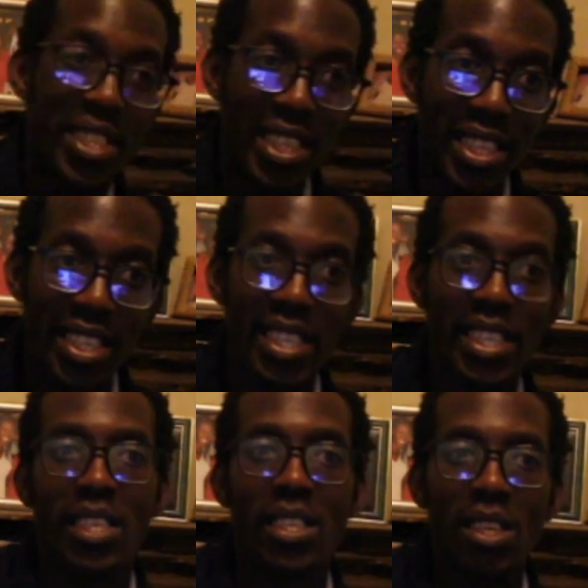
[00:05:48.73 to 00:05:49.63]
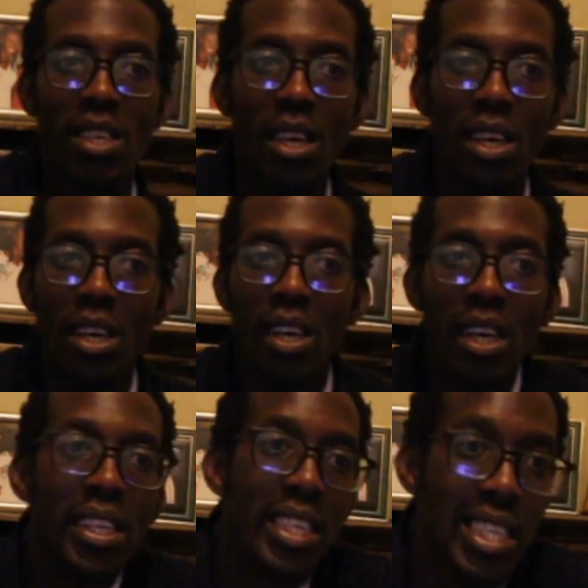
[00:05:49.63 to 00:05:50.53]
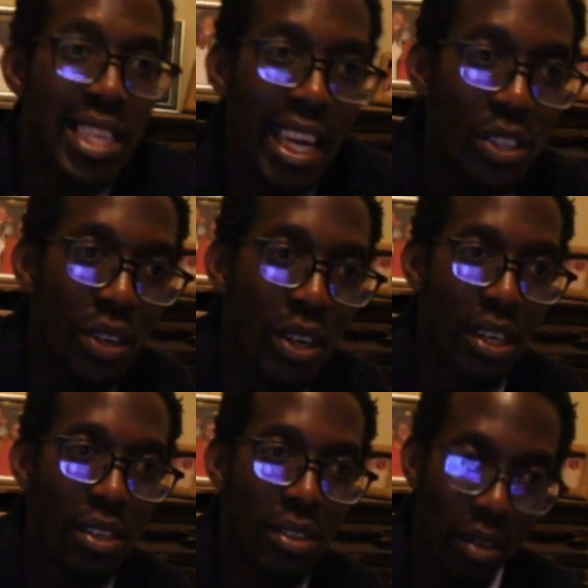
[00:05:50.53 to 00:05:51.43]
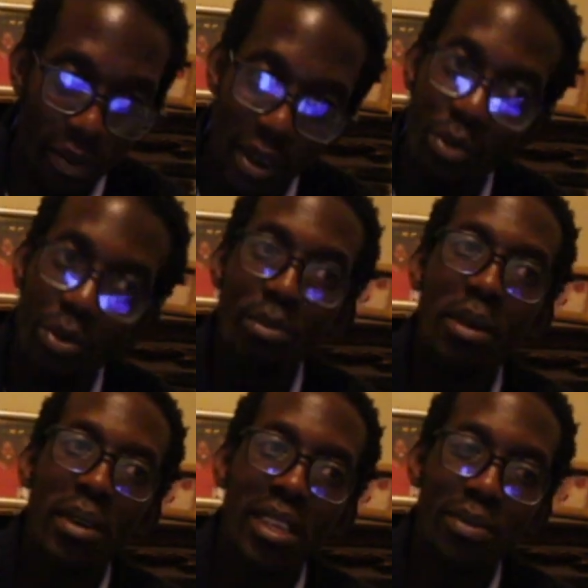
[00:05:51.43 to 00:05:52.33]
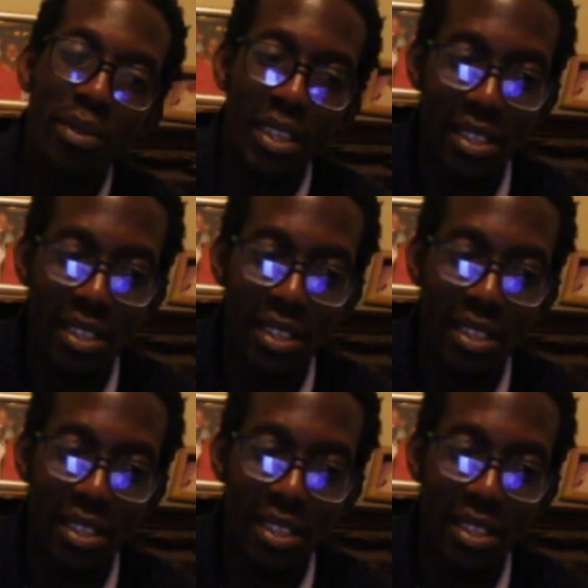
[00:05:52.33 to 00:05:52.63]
this in this lecture. Okay. You fuck with me, motherfucker?